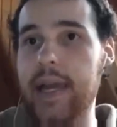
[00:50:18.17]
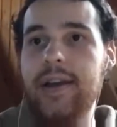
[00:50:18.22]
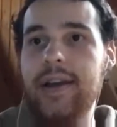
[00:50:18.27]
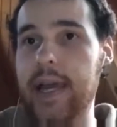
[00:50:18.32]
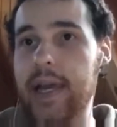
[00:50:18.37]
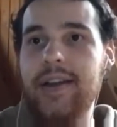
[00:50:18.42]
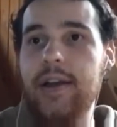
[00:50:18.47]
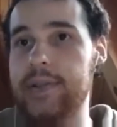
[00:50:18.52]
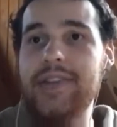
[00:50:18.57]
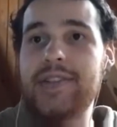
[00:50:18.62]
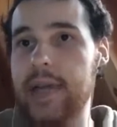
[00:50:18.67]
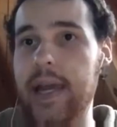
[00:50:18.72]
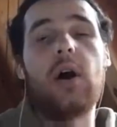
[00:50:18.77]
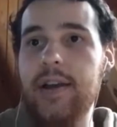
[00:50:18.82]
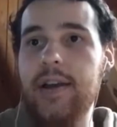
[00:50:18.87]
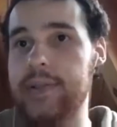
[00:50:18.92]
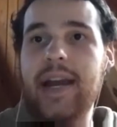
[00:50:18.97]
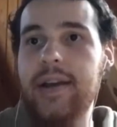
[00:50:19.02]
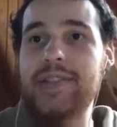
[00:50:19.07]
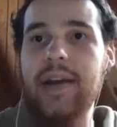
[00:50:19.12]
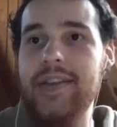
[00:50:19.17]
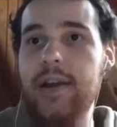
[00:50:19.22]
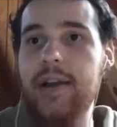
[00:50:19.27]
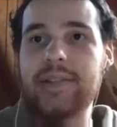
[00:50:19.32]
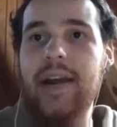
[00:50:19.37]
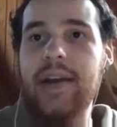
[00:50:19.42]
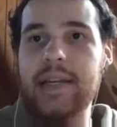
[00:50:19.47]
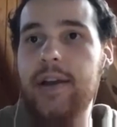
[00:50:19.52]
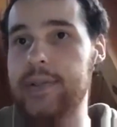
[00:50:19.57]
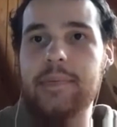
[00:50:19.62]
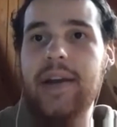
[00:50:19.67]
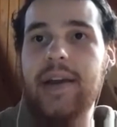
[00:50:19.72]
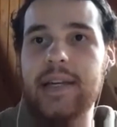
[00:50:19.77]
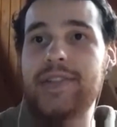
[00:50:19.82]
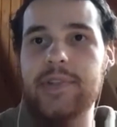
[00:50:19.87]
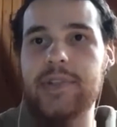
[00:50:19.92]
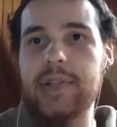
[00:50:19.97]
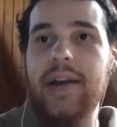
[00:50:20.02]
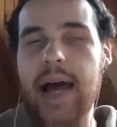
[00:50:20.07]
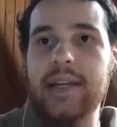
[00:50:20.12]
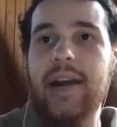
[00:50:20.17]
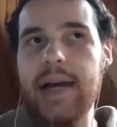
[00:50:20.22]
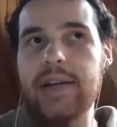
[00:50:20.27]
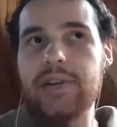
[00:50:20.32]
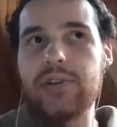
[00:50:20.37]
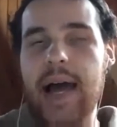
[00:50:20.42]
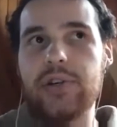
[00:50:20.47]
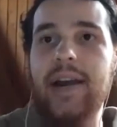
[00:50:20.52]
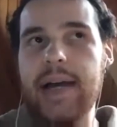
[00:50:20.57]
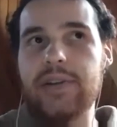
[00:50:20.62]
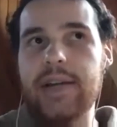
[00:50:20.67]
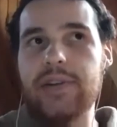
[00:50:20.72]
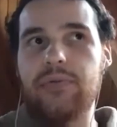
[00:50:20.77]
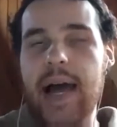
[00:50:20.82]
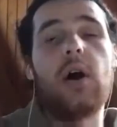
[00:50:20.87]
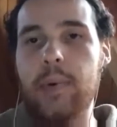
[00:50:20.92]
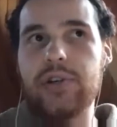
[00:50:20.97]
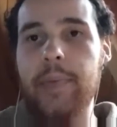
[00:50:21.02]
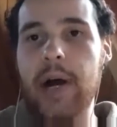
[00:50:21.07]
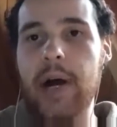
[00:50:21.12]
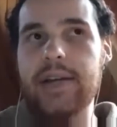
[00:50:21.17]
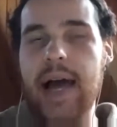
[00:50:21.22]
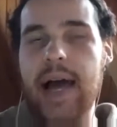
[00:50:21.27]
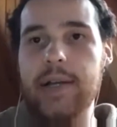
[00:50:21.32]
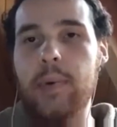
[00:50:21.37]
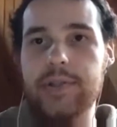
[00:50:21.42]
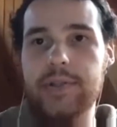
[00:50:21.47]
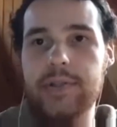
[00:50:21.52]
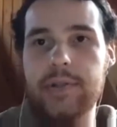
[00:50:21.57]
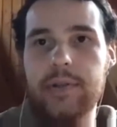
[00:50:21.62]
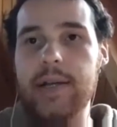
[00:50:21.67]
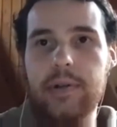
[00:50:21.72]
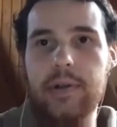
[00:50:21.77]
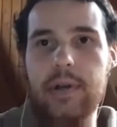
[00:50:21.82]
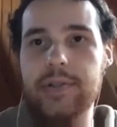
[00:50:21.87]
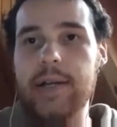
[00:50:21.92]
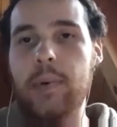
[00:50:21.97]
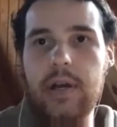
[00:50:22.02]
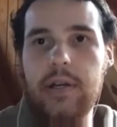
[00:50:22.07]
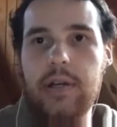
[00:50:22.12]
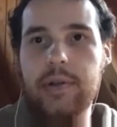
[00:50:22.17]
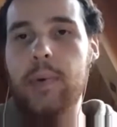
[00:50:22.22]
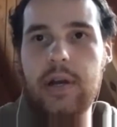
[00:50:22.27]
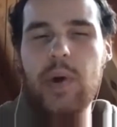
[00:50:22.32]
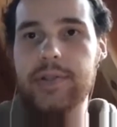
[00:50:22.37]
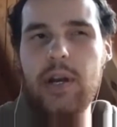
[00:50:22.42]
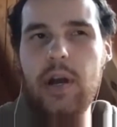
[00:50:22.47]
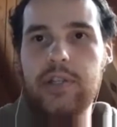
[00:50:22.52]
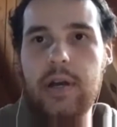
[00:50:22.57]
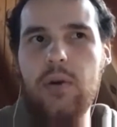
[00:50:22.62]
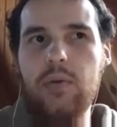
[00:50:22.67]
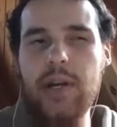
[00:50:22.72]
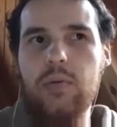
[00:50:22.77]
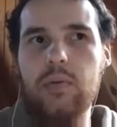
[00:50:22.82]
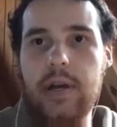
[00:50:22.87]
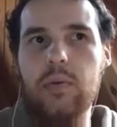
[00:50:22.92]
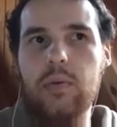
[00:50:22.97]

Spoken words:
"This is hilarious, Liam, / your former boss." So I know.